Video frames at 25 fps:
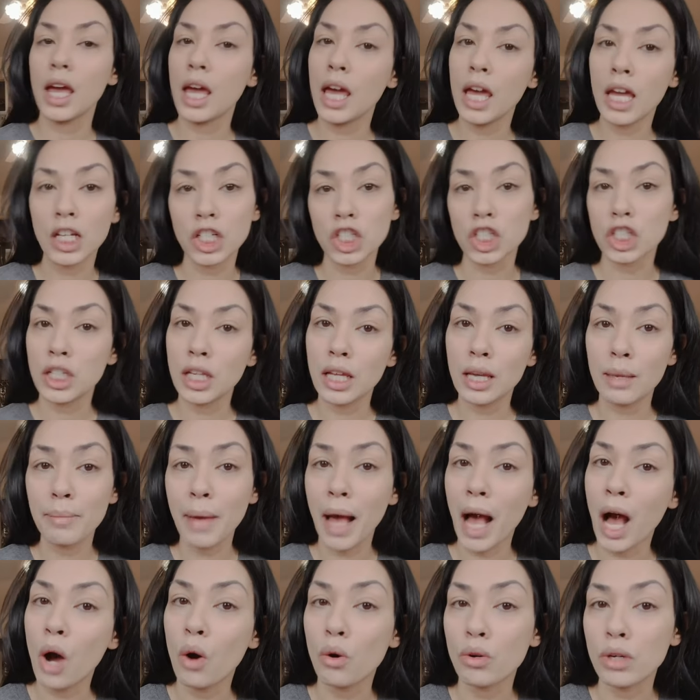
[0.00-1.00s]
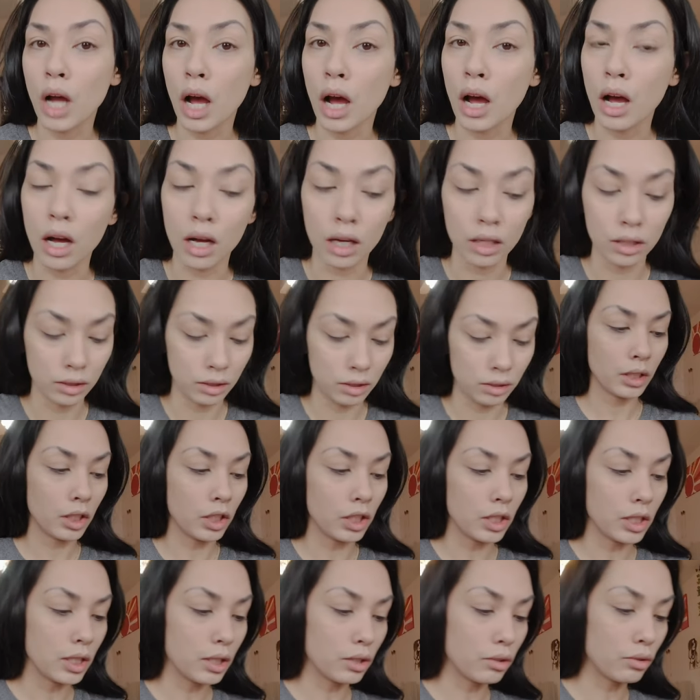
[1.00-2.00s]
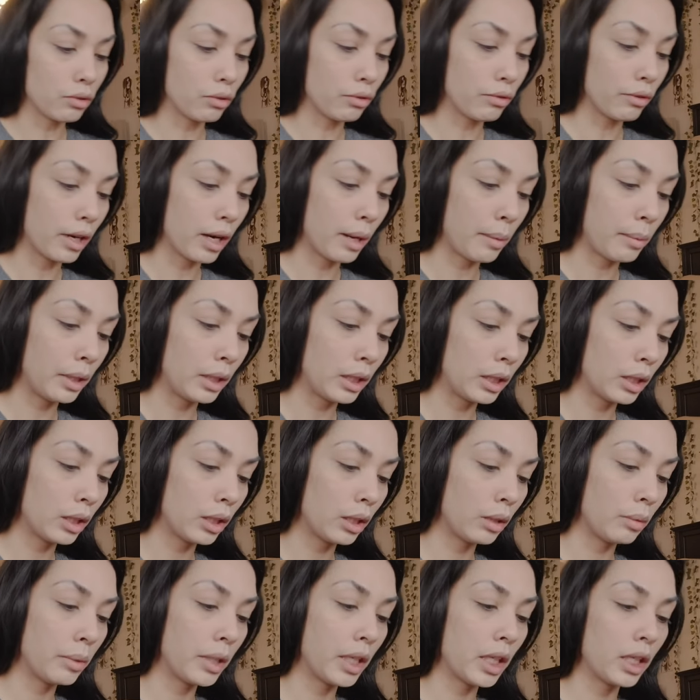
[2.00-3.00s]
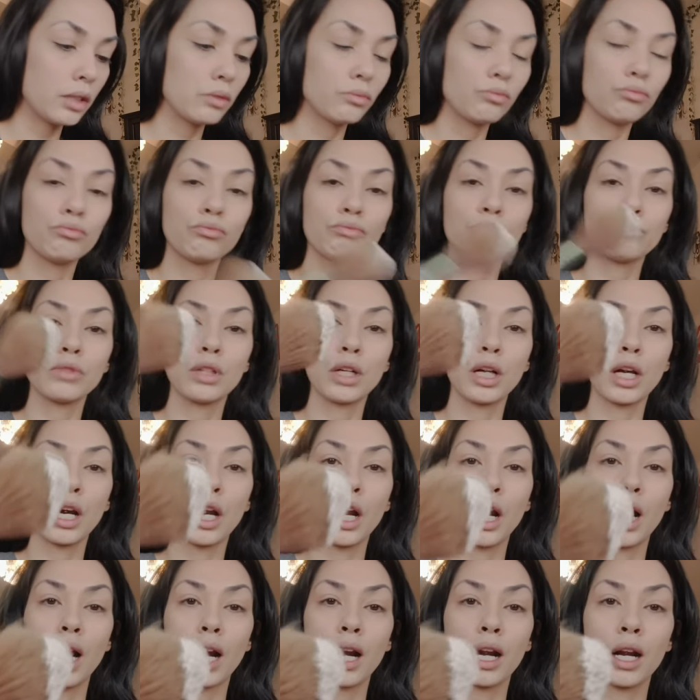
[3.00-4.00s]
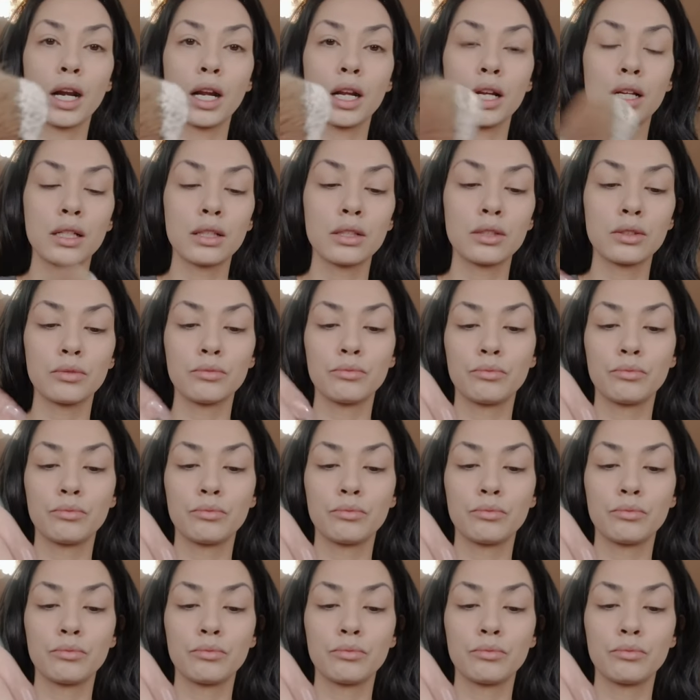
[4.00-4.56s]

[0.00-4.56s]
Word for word: HD powder. And you just grab a little bit like this.